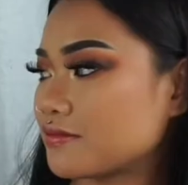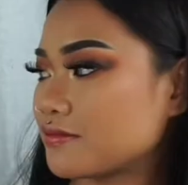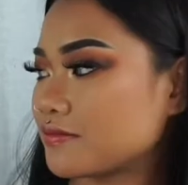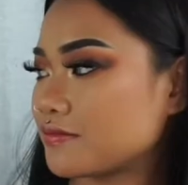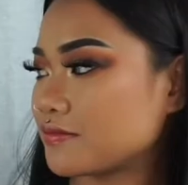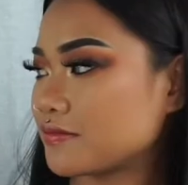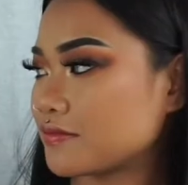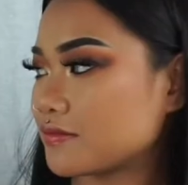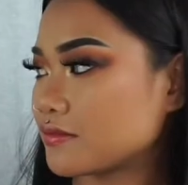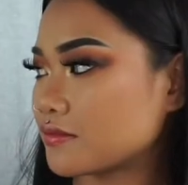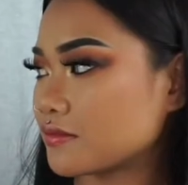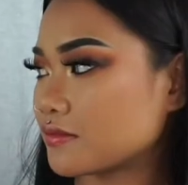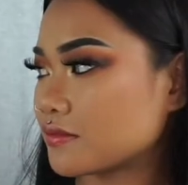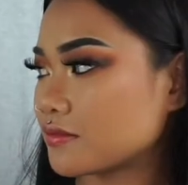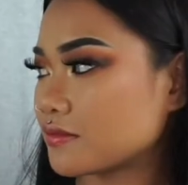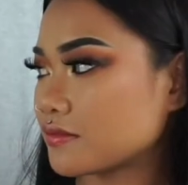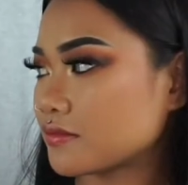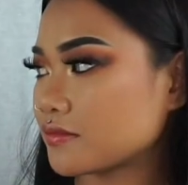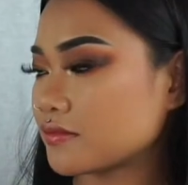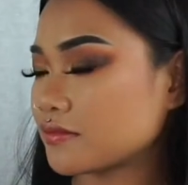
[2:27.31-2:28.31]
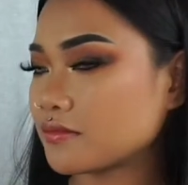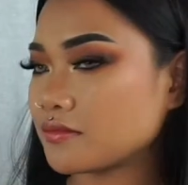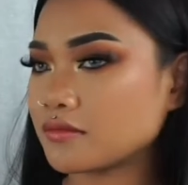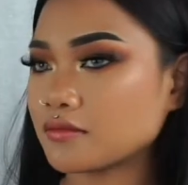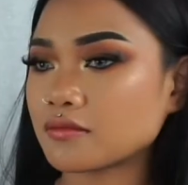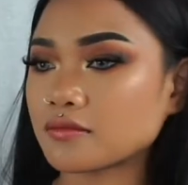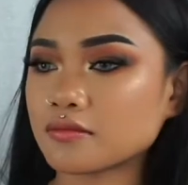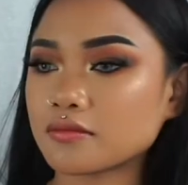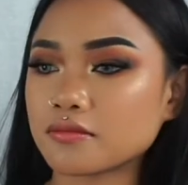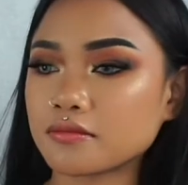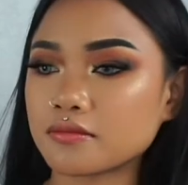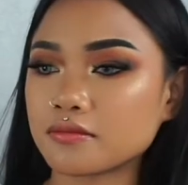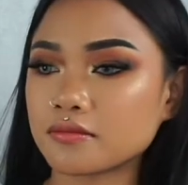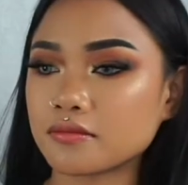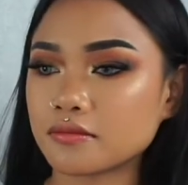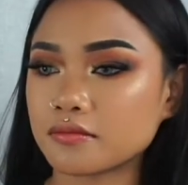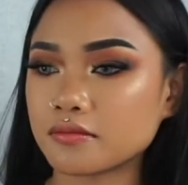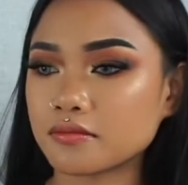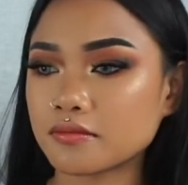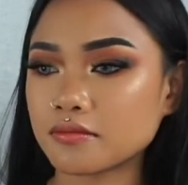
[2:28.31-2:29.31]

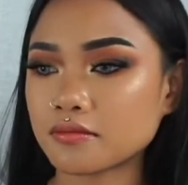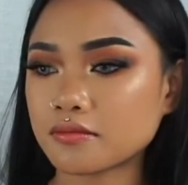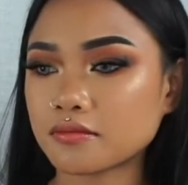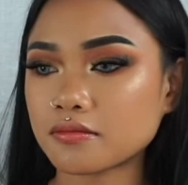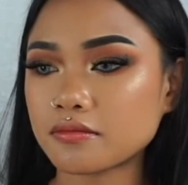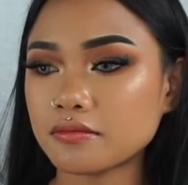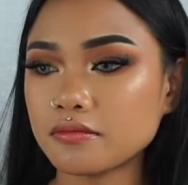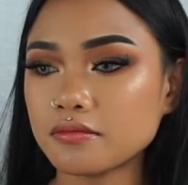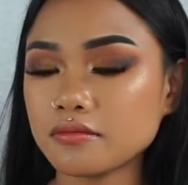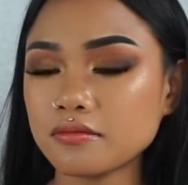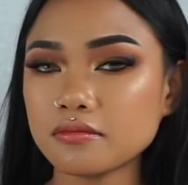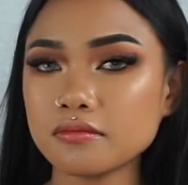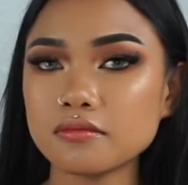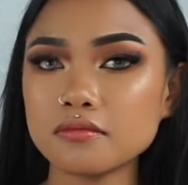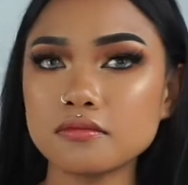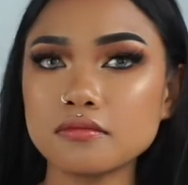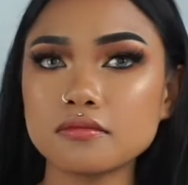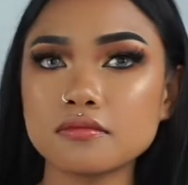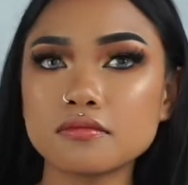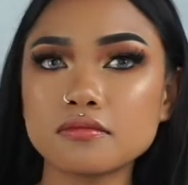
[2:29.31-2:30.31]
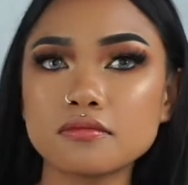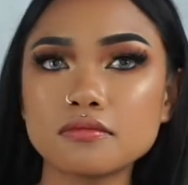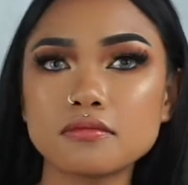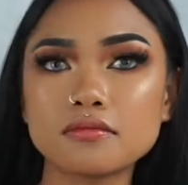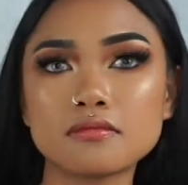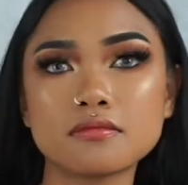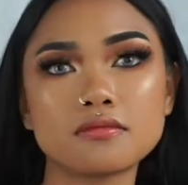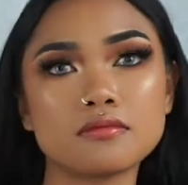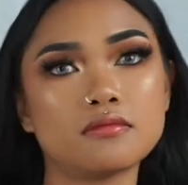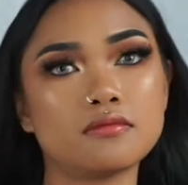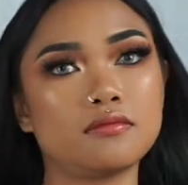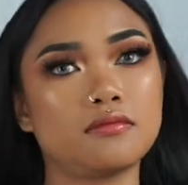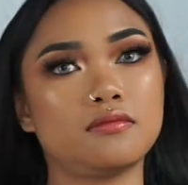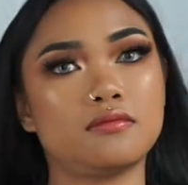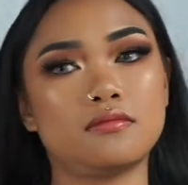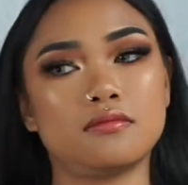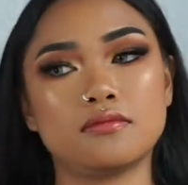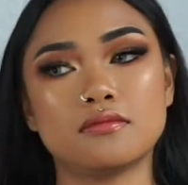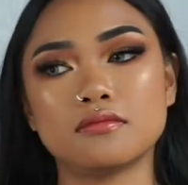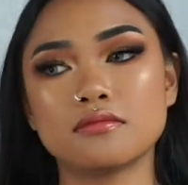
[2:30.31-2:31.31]

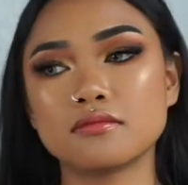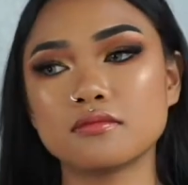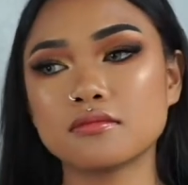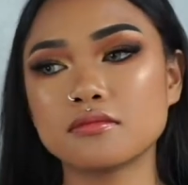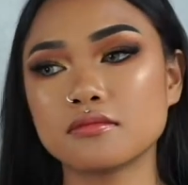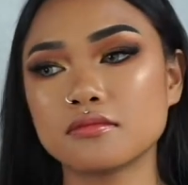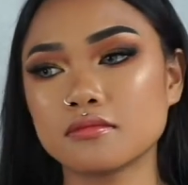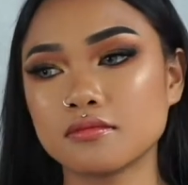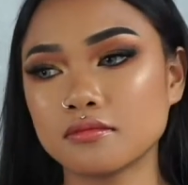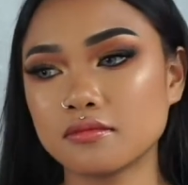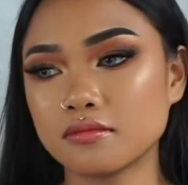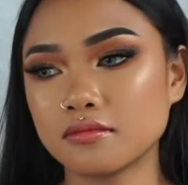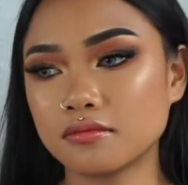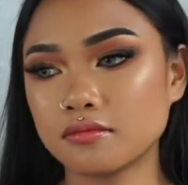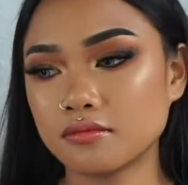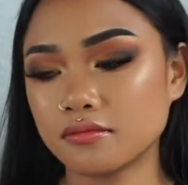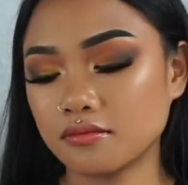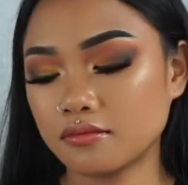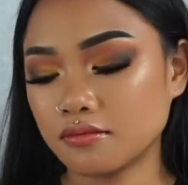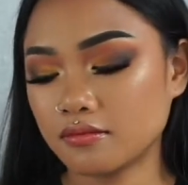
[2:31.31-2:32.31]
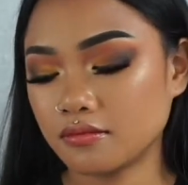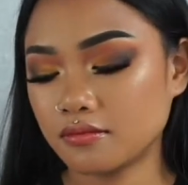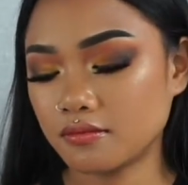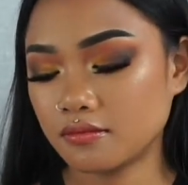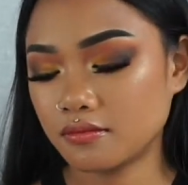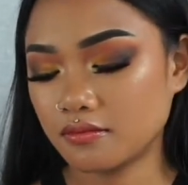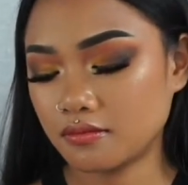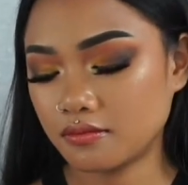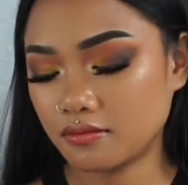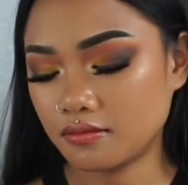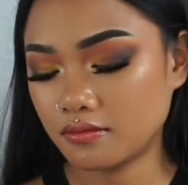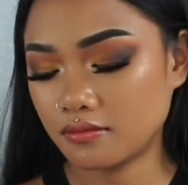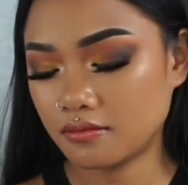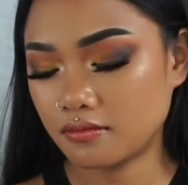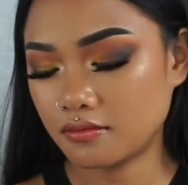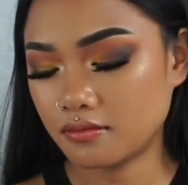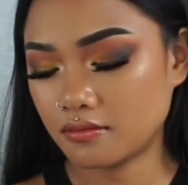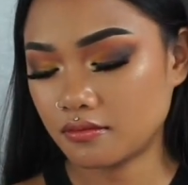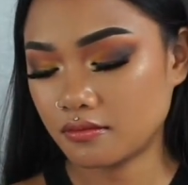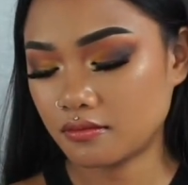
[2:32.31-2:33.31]

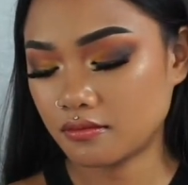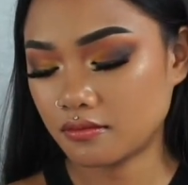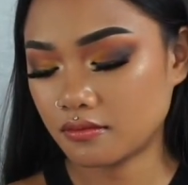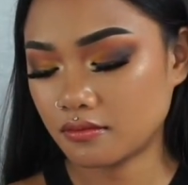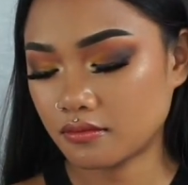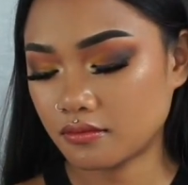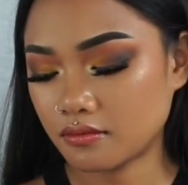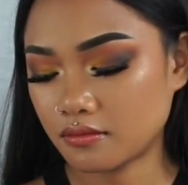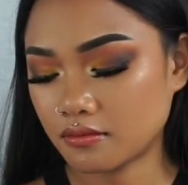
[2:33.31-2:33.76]
This person isn't speaking.